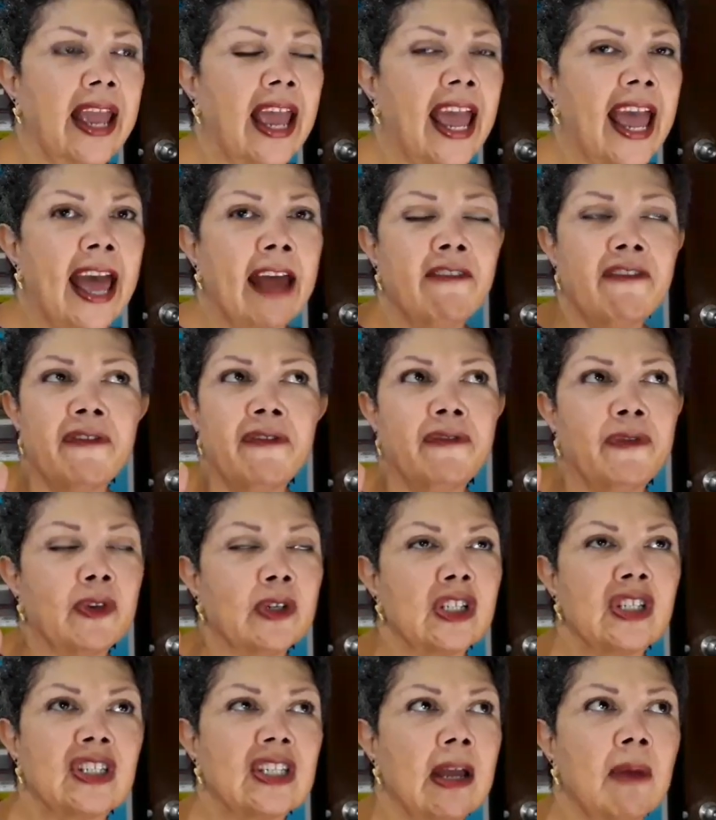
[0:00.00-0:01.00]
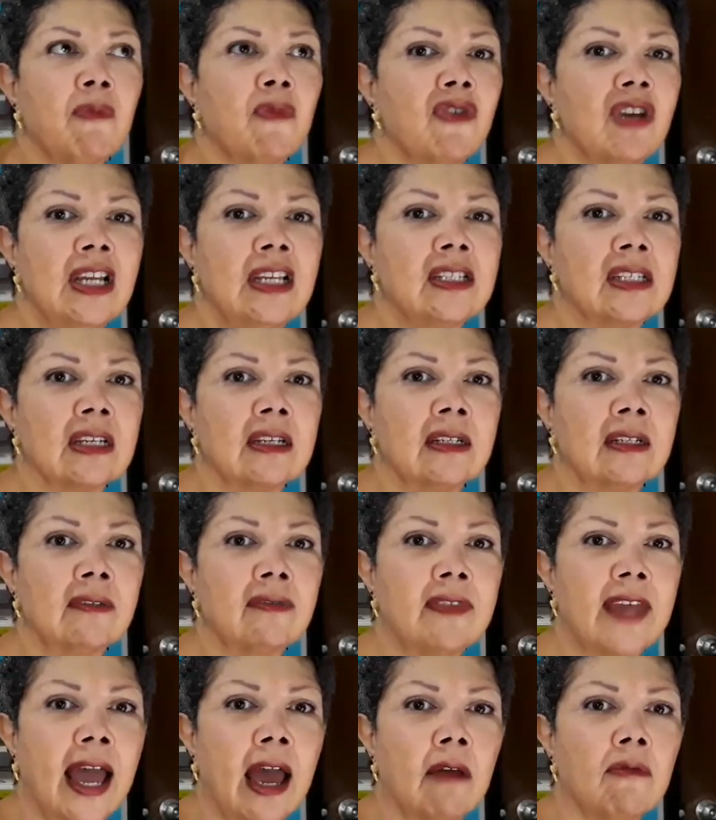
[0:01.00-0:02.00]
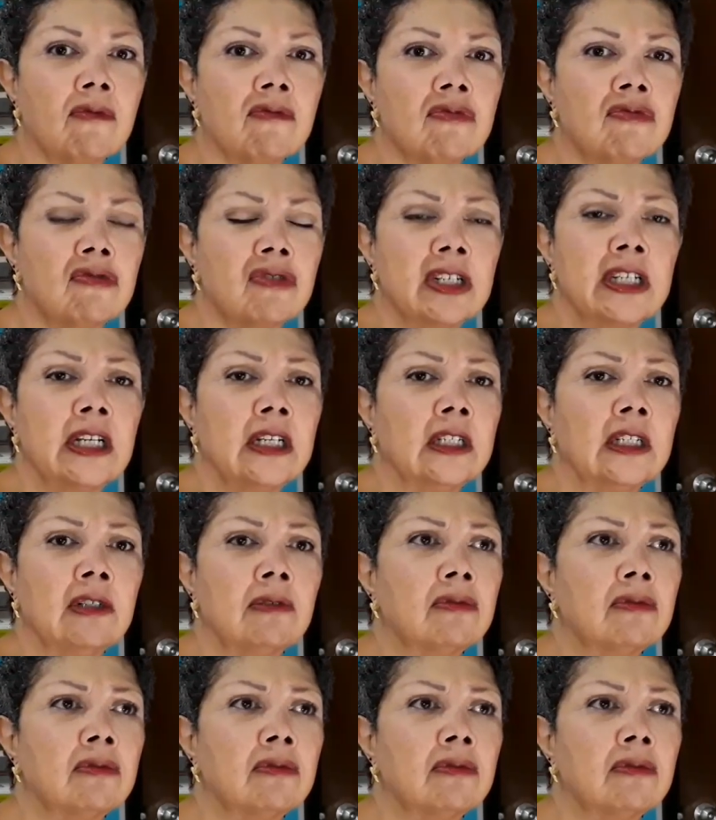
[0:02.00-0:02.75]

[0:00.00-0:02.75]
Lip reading: And for some reason, that really,